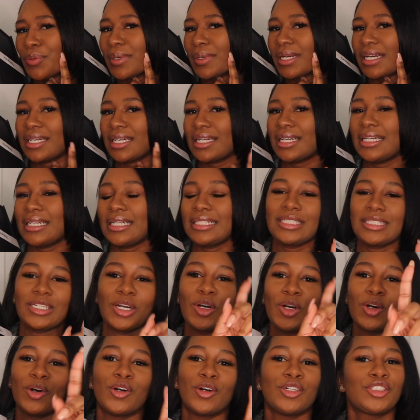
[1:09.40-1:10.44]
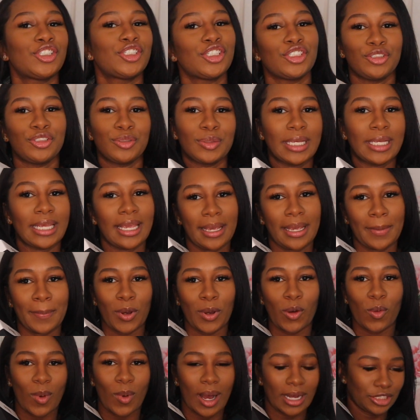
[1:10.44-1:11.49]
what it is, or should you keep
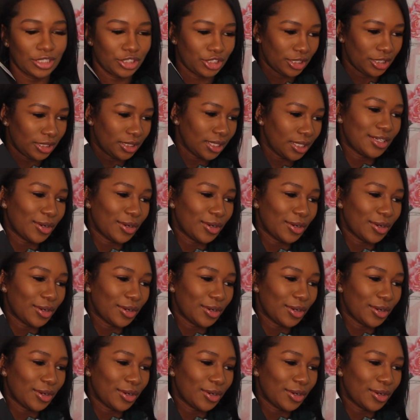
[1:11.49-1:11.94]
watching?